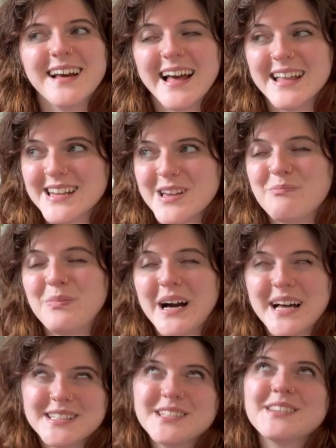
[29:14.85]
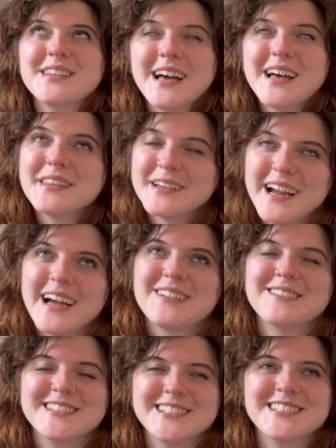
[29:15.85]
And I bought, so the other
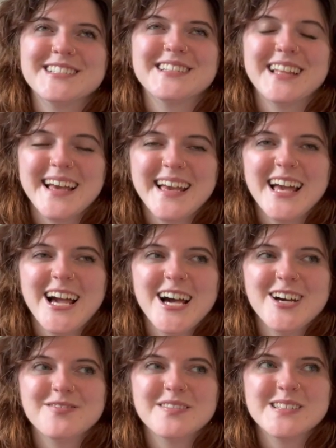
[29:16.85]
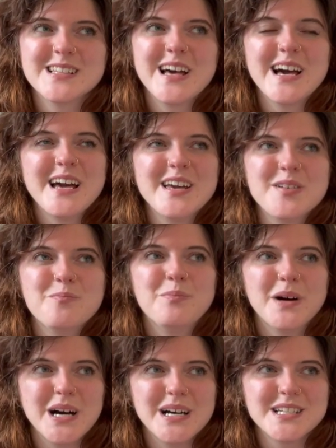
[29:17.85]
acquisition that I have is that I have
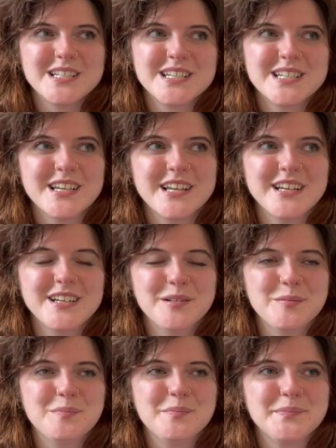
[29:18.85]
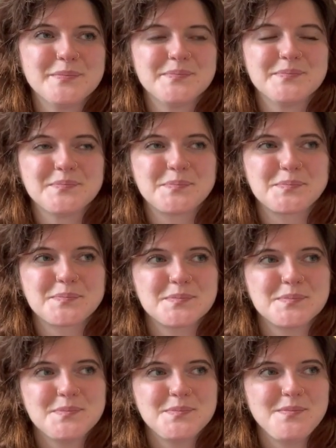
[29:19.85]
bought
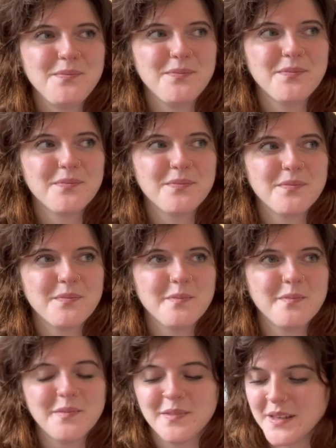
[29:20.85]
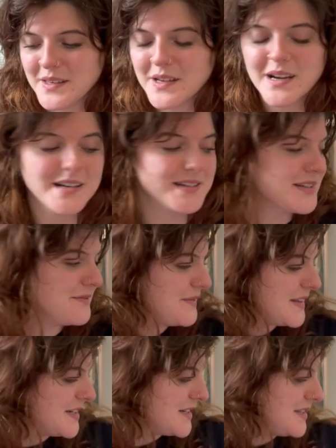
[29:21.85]
the yarn to
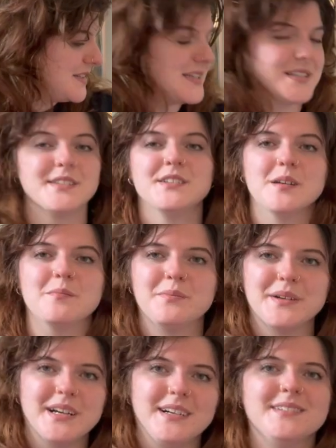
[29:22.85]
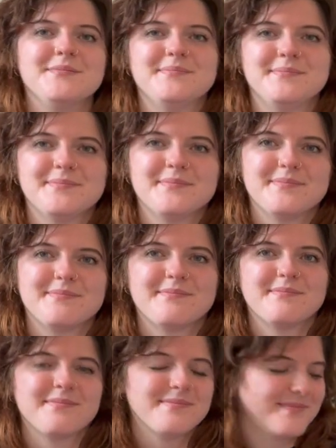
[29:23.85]
finish this jumper.
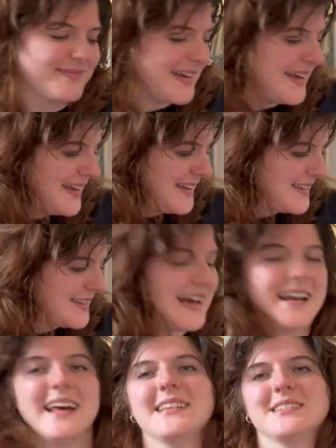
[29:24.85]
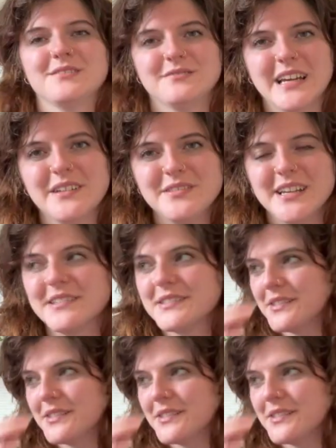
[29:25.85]
And that hasn't arrived yet.